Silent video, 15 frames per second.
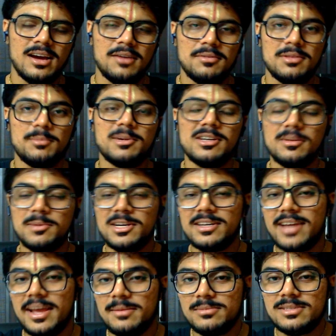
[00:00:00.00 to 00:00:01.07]
with multiple
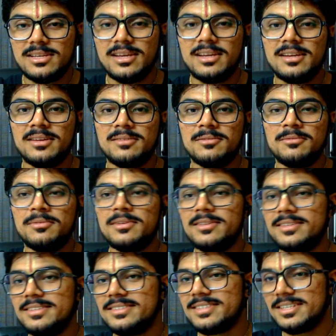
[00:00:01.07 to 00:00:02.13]
times with
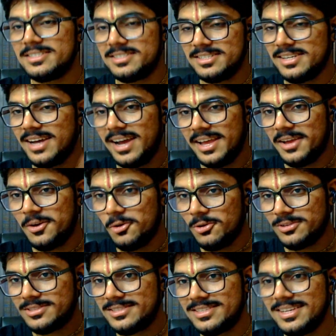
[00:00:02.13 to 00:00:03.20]
such a high
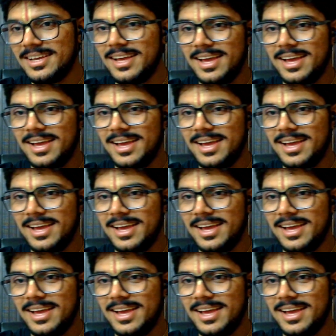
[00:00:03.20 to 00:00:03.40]
costs.